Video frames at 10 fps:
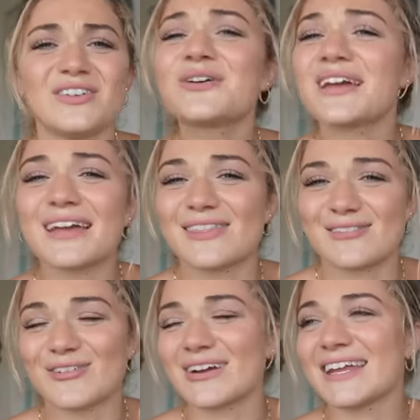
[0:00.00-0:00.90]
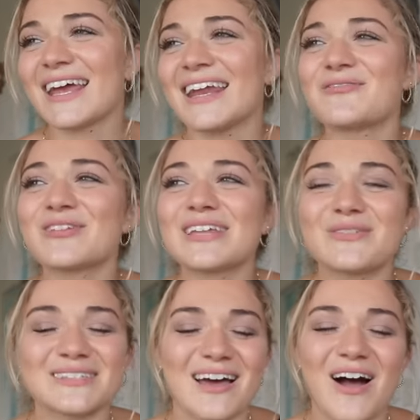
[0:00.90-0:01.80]
You can get through it. And it really
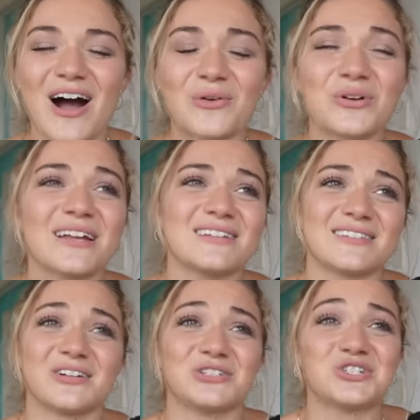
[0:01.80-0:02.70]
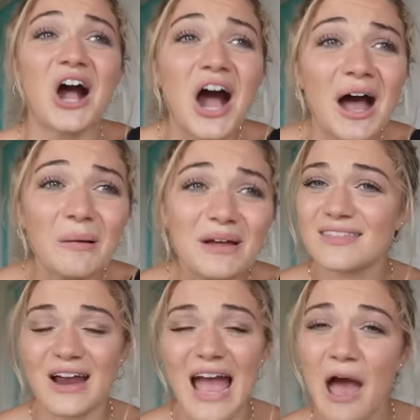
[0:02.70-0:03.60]
wasn't that awkward. It's their job.
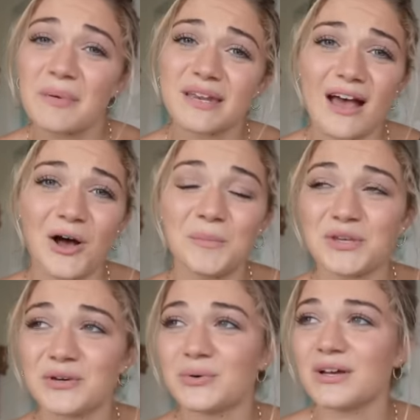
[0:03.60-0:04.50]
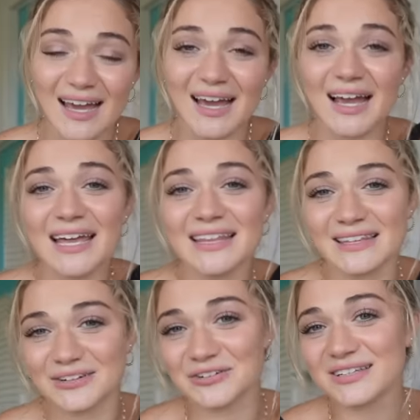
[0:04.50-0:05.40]
They're happy to help you. I
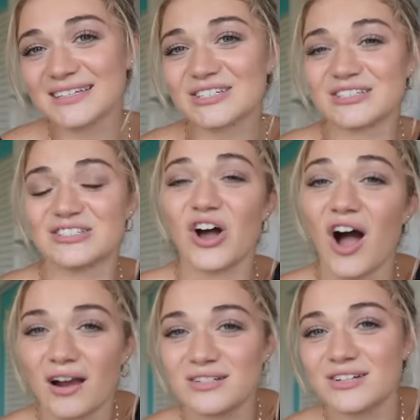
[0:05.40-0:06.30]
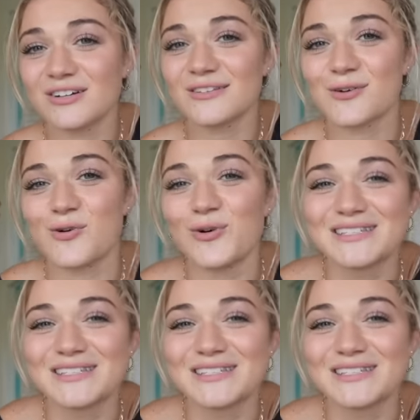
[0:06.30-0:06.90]
literally just talked to her the whole